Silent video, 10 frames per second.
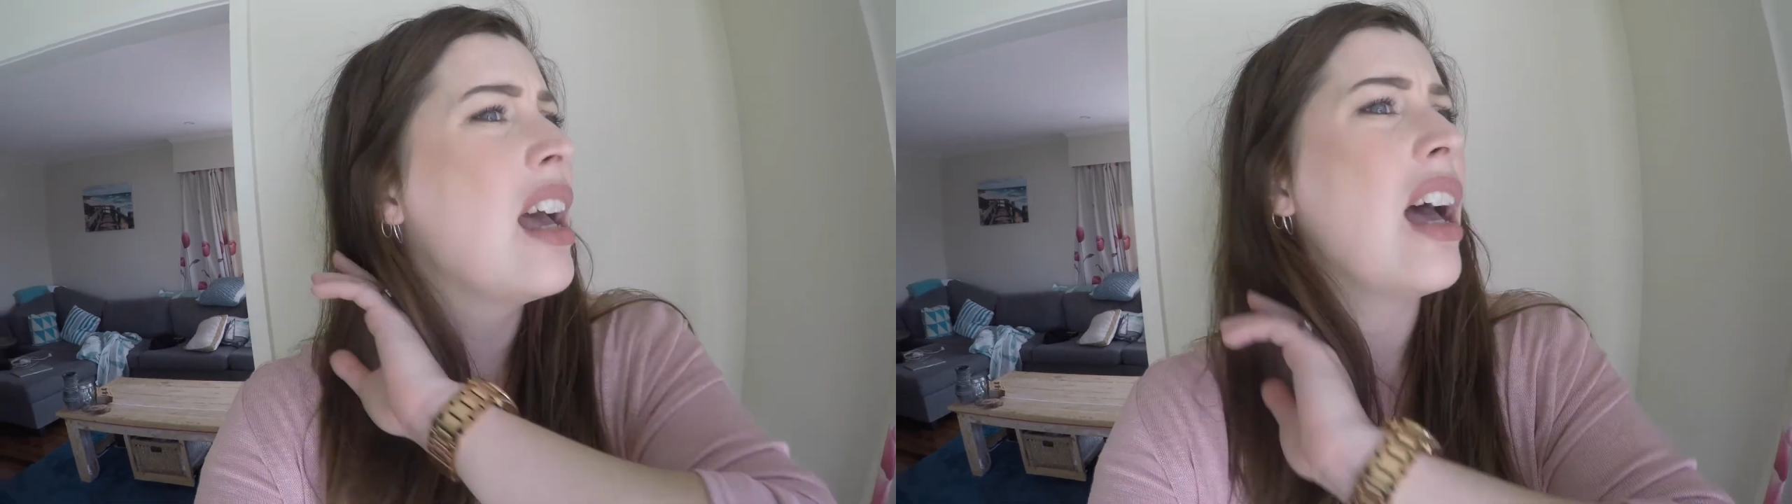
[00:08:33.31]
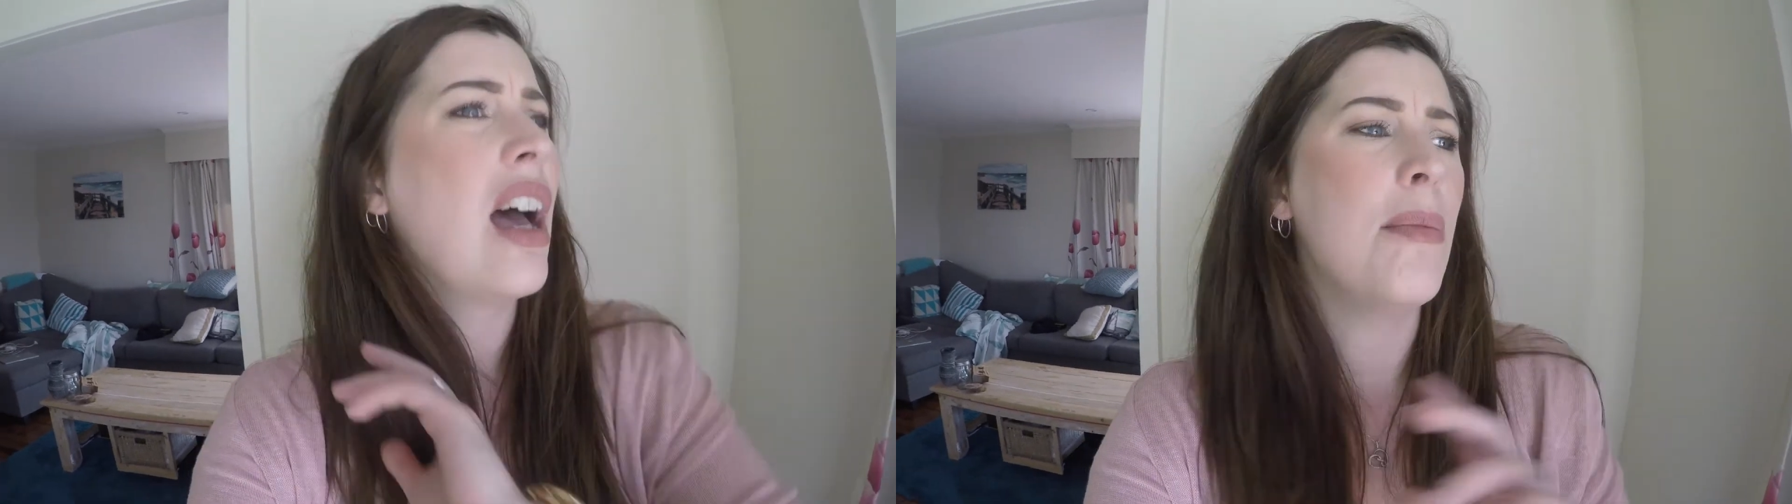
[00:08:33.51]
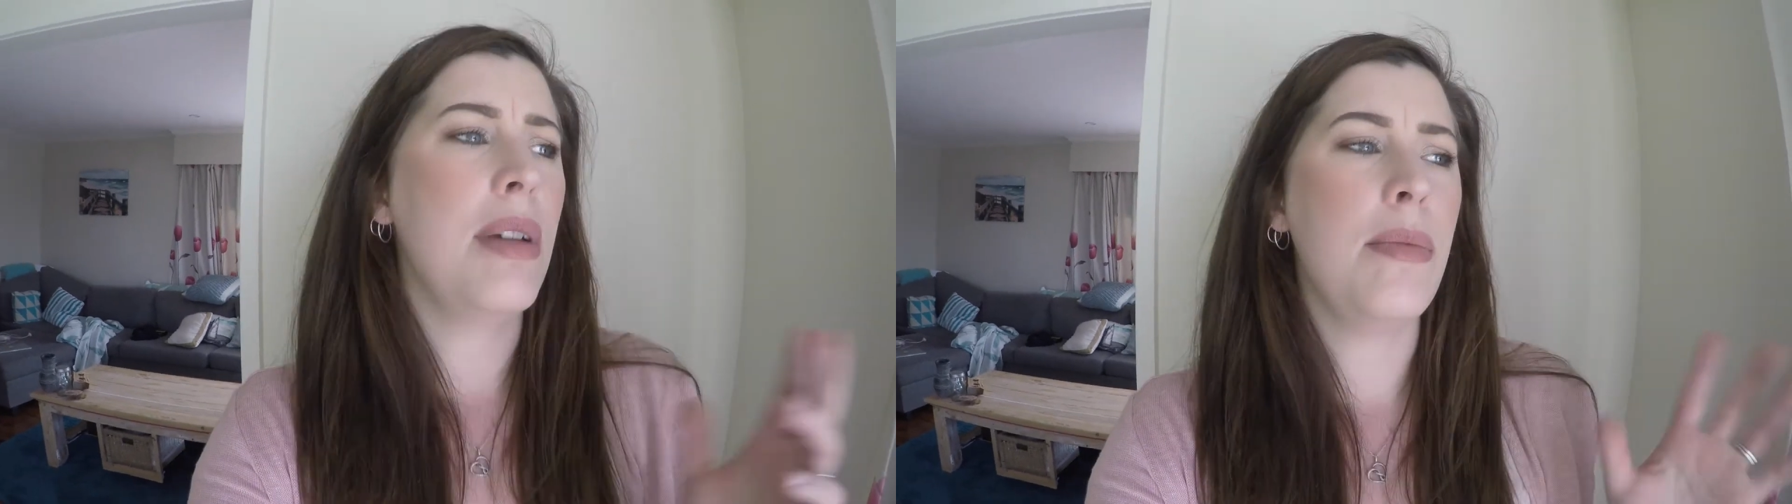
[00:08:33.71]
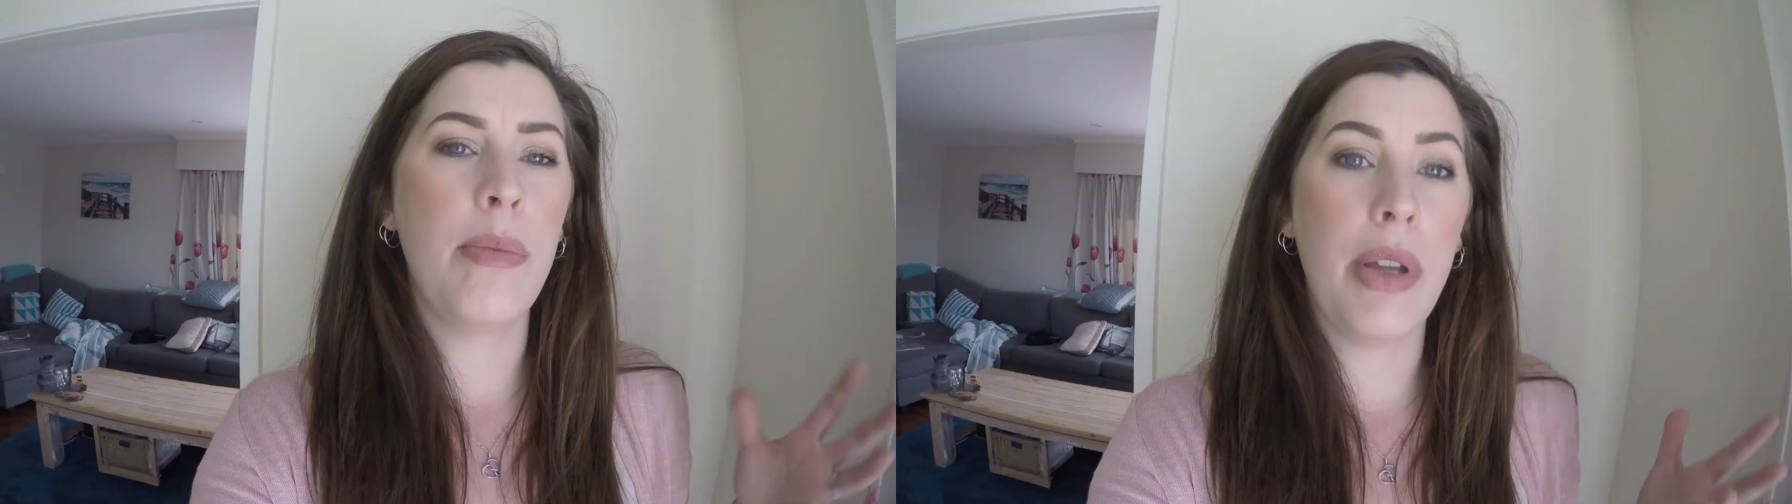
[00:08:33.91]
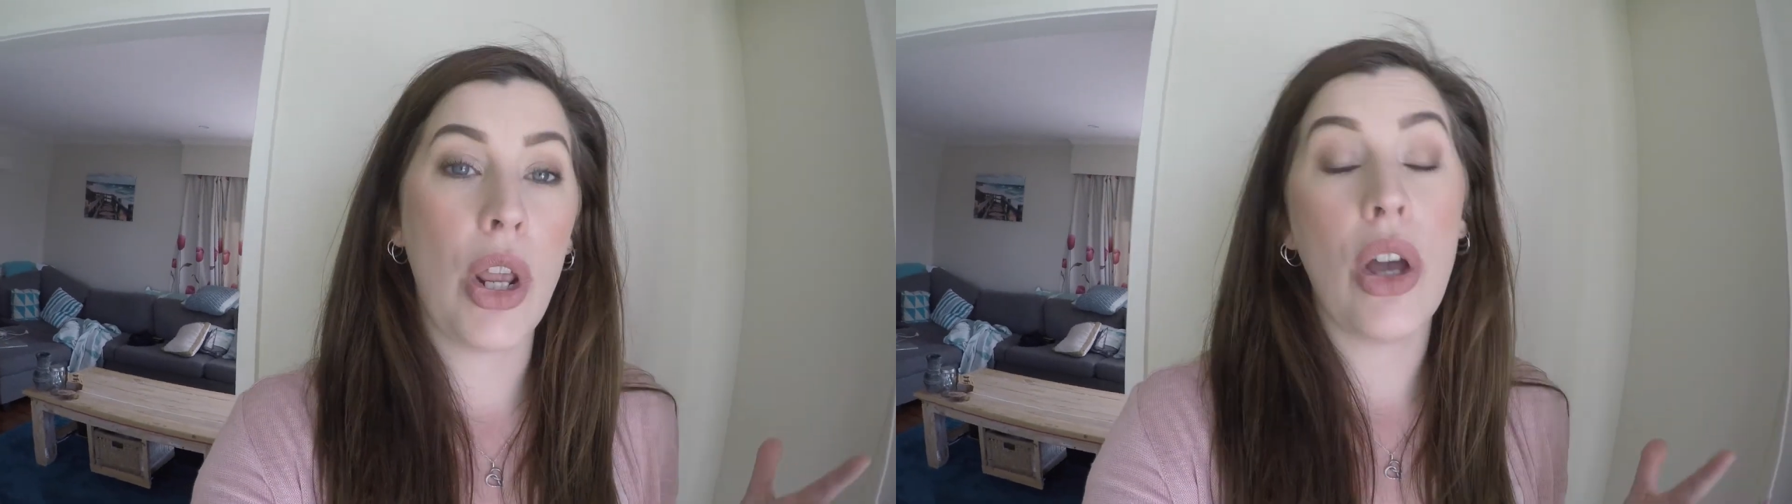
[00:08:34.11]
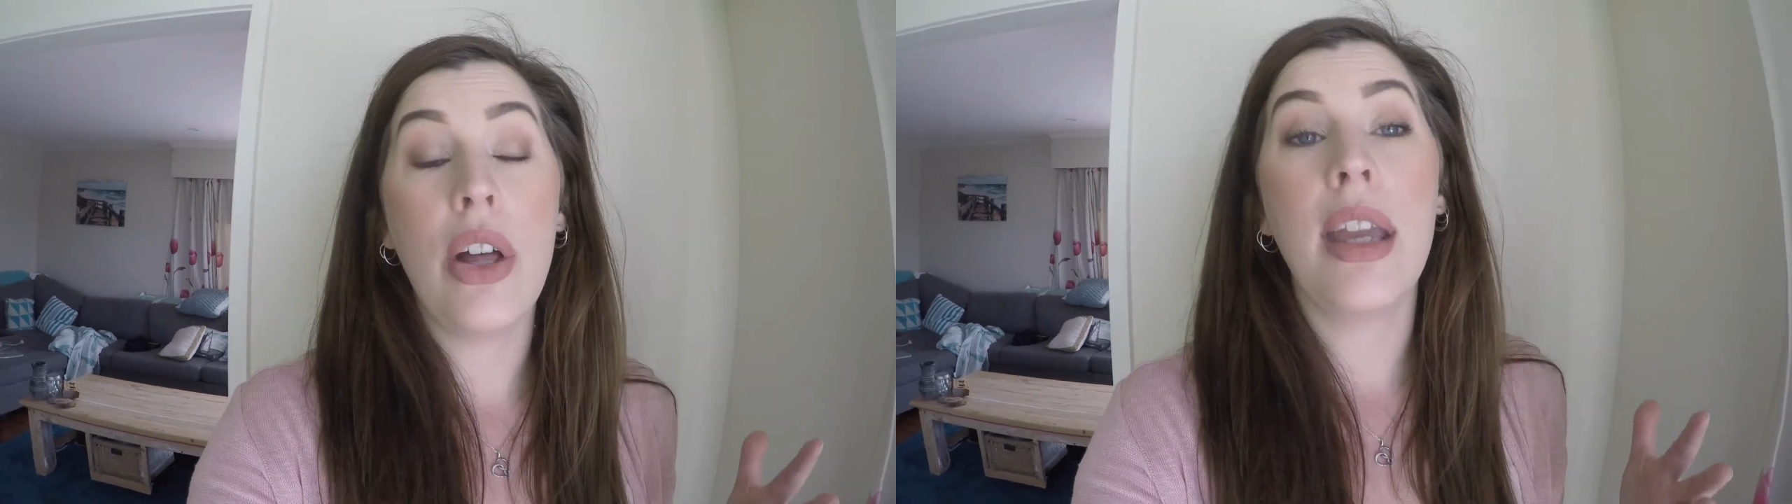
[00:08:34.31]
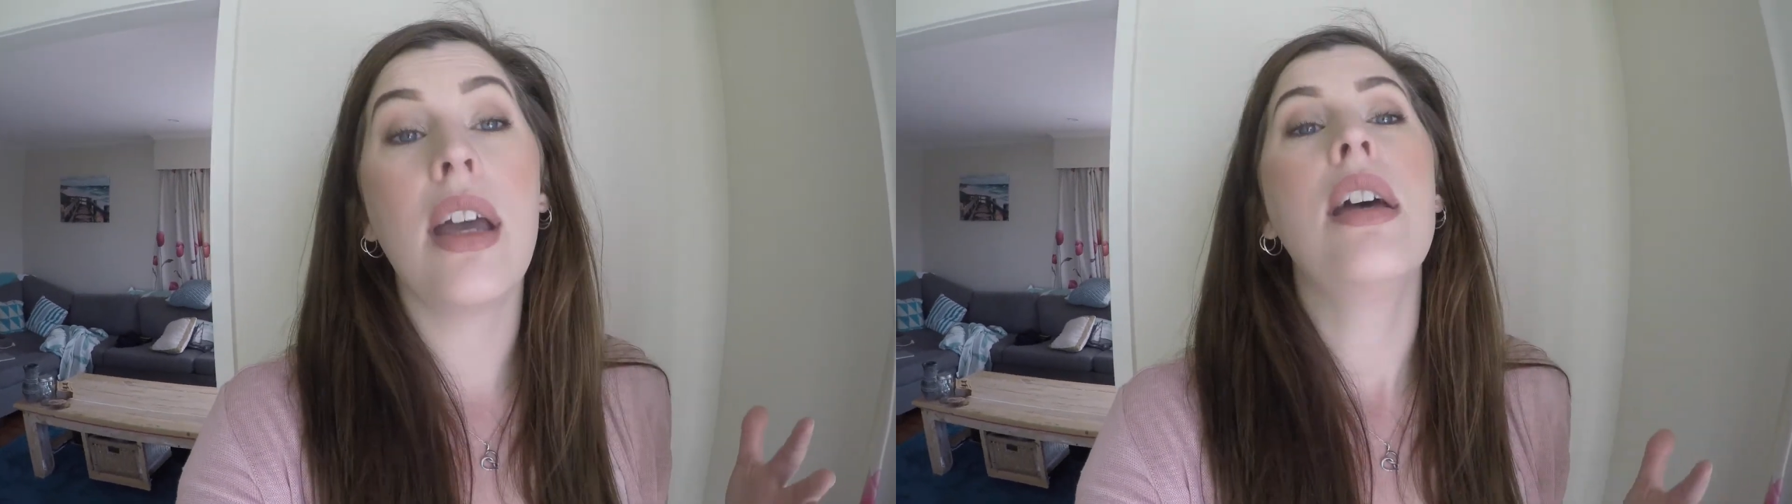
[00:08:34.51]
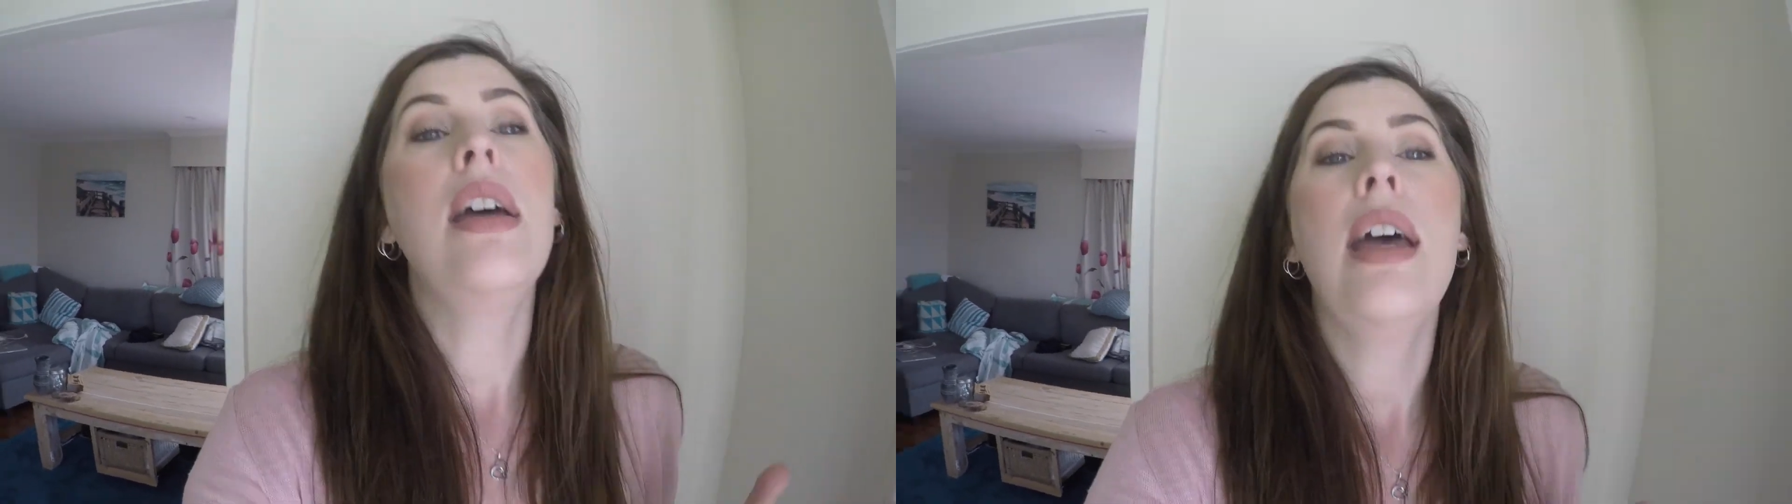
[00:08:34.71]
maybe a bit
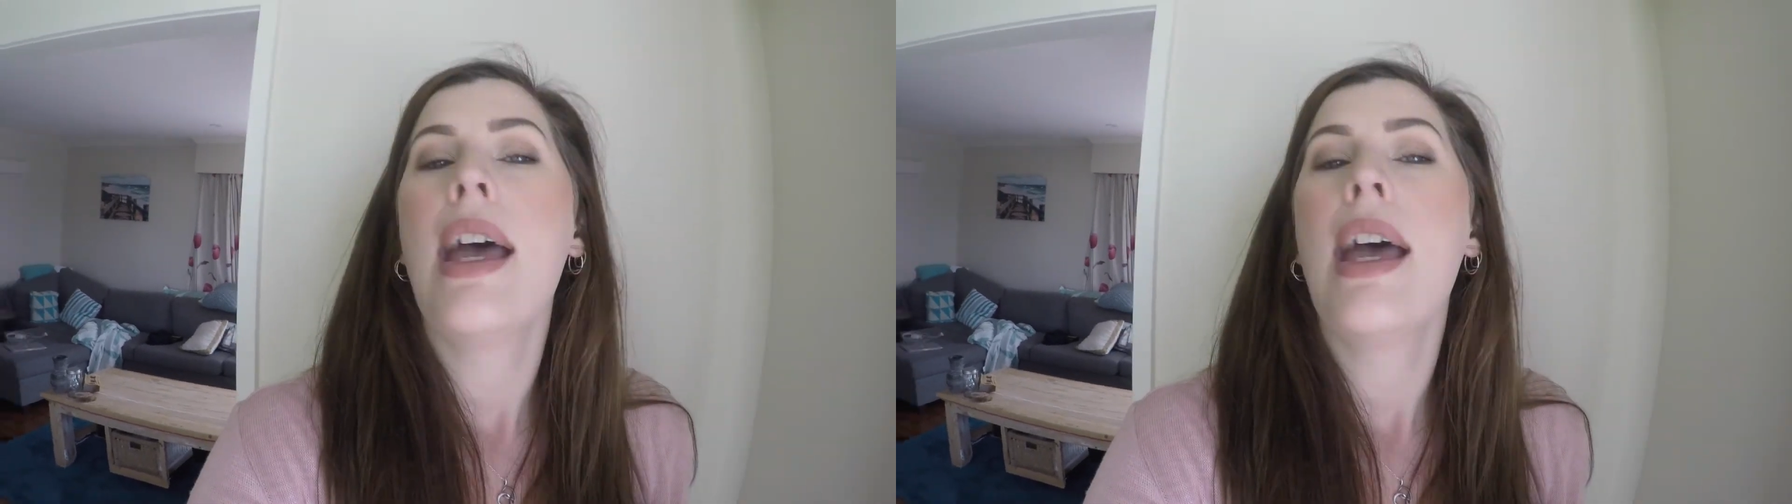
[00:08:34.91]
earlier.